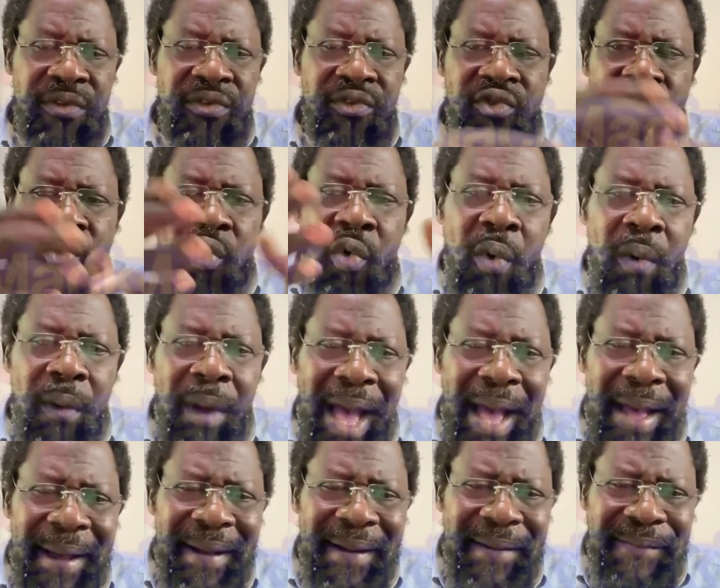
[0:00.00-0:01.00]
to
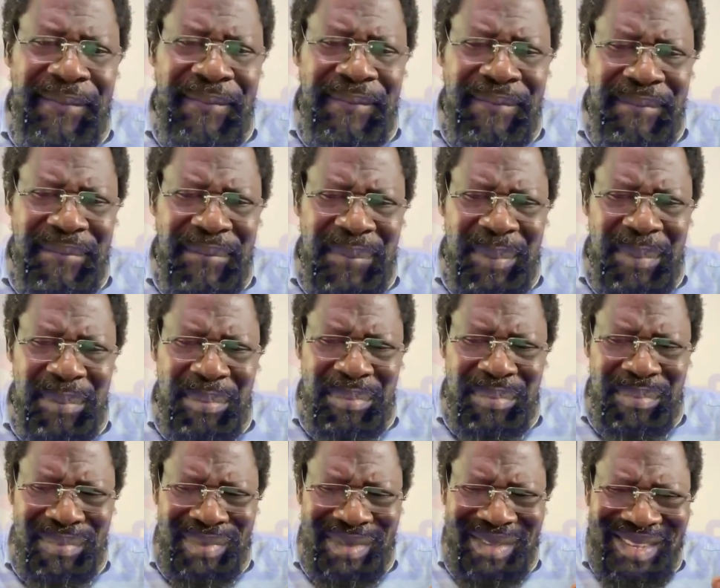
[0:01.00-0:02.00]

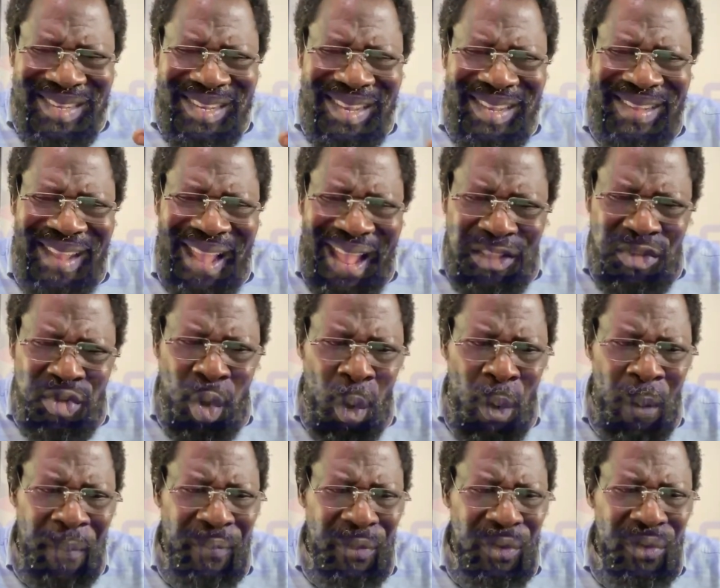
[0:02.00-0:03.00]
sit at
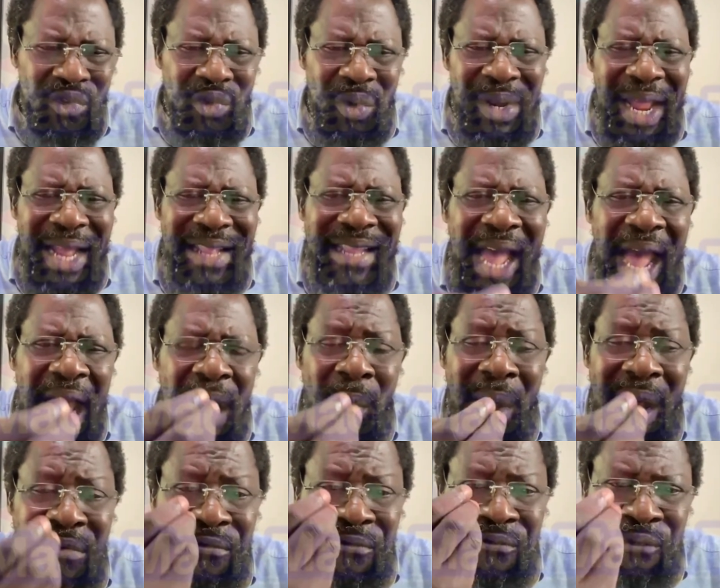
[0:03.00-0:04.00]
home so that
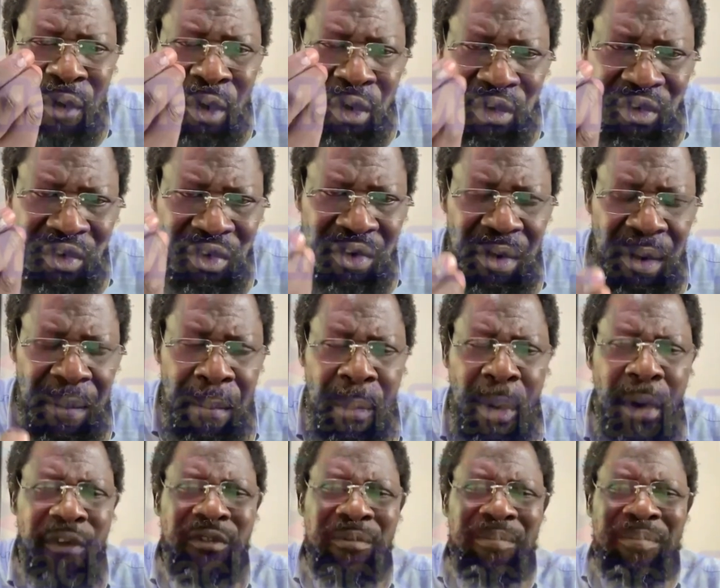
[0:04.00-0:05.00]
our votes
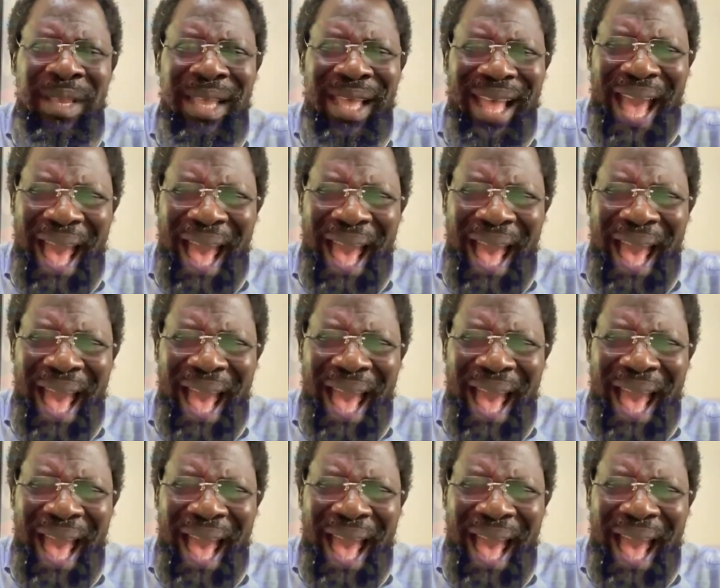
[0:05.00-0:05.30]
must be